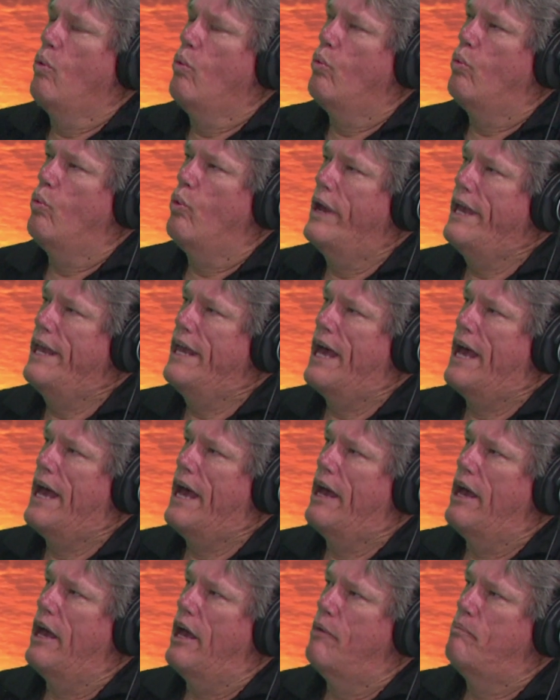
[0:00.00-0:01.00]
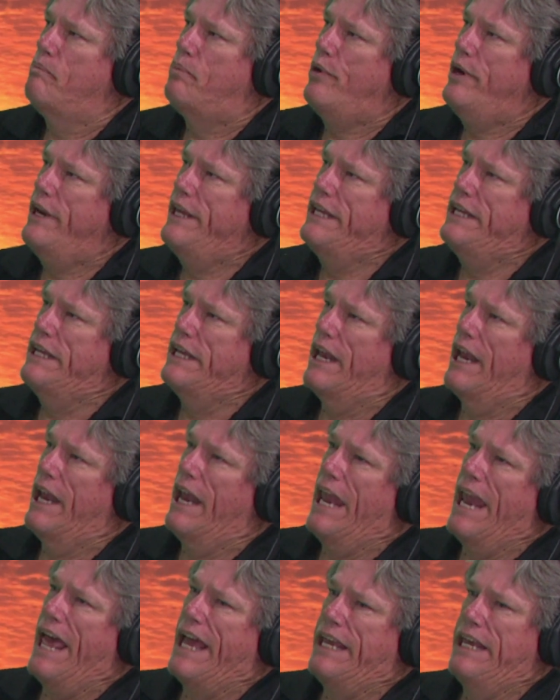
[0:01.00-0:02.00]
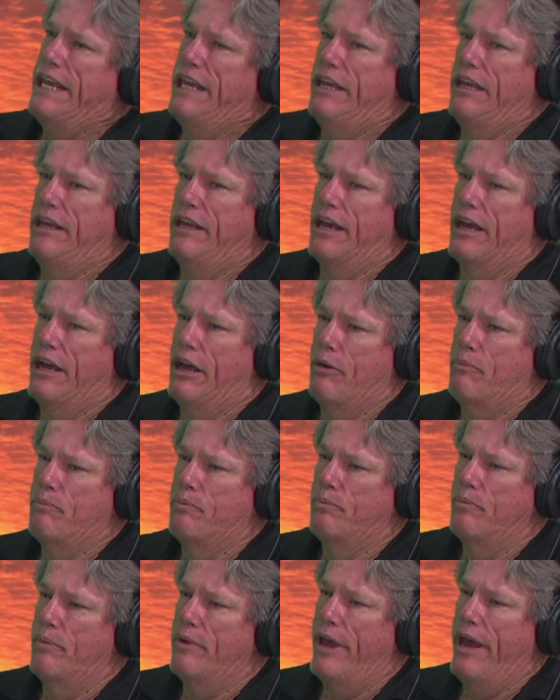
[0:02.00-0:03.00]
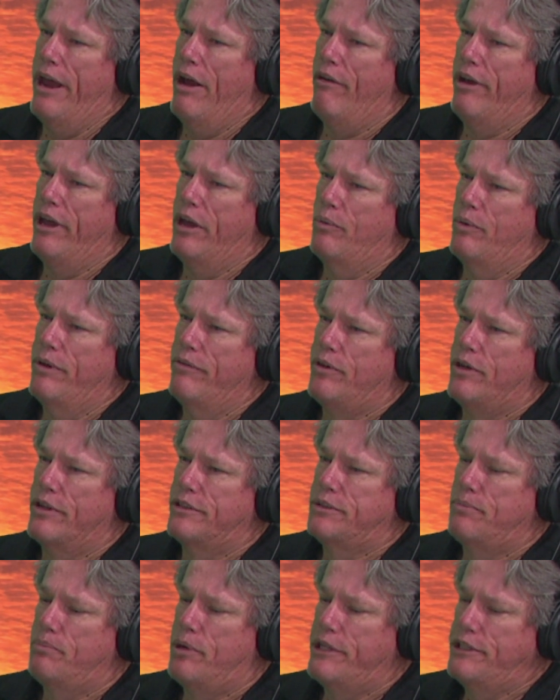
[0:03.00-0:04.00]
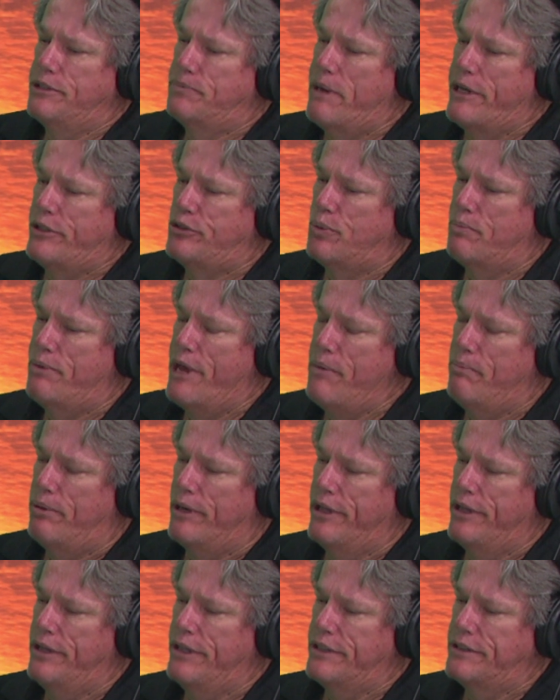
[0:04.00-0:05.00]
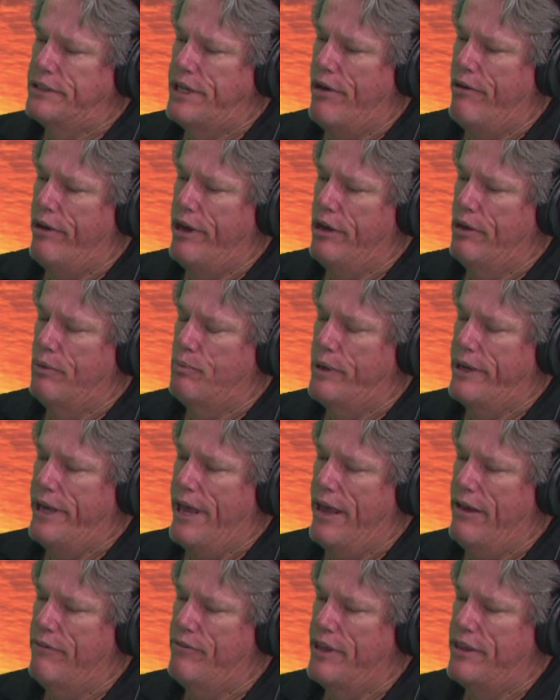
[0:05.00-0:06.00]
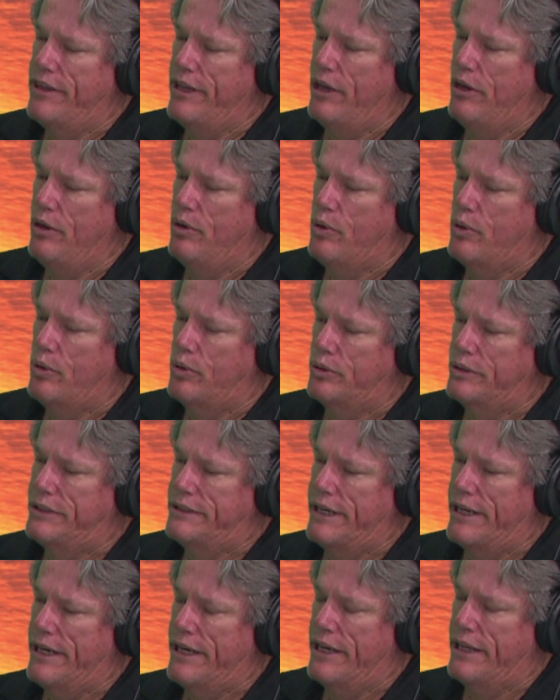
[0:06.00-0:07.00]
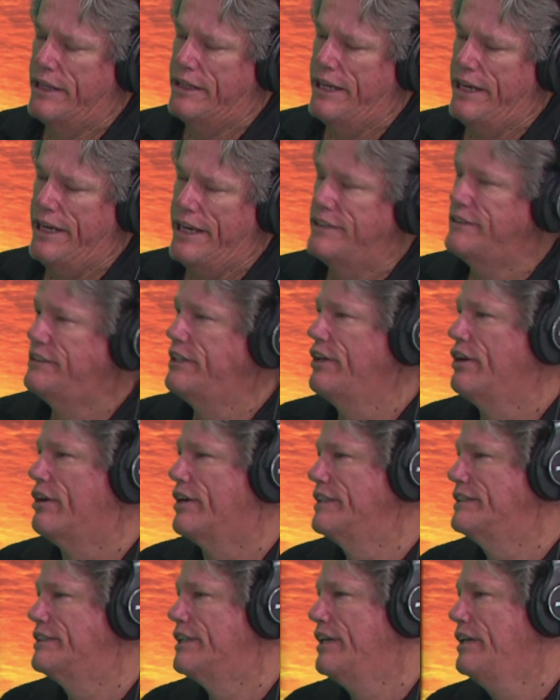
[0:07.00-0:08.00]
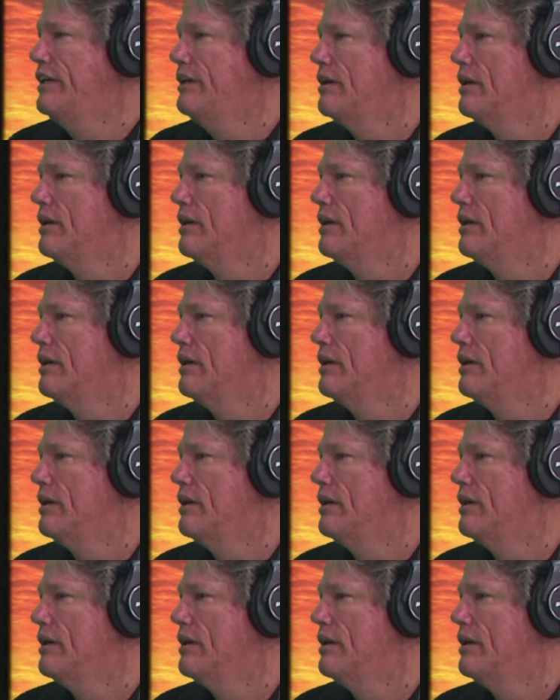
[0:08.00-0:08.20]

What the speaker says: We are a pretty lucky area. We've got some pretty special people in this area. We have a thing called the SCIC,